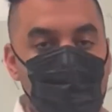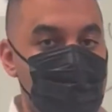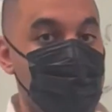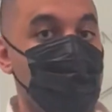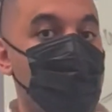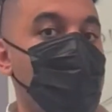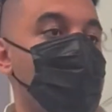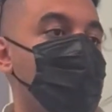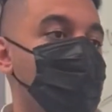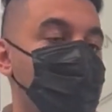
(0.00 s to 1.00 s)
single
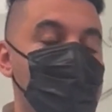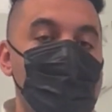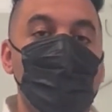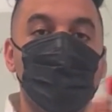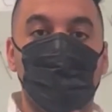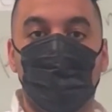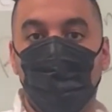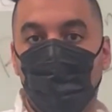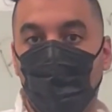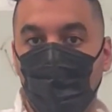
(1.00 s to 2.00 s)
particle, system
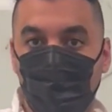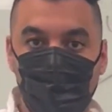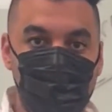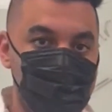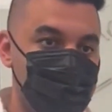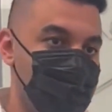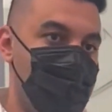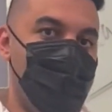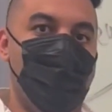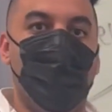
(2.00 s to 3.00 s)
of particles, a
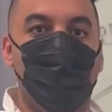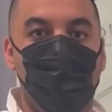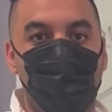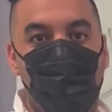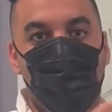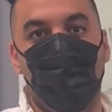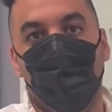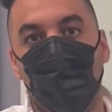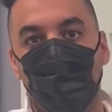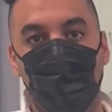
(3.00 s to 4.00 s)
car, a ball
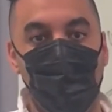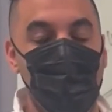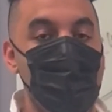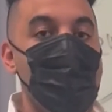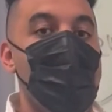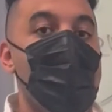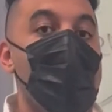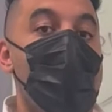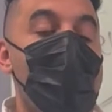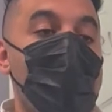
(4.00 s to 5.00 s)
rolling,
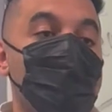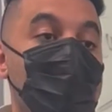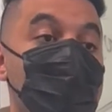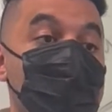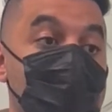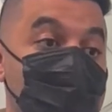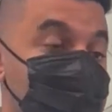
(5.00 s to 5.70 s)
and we understand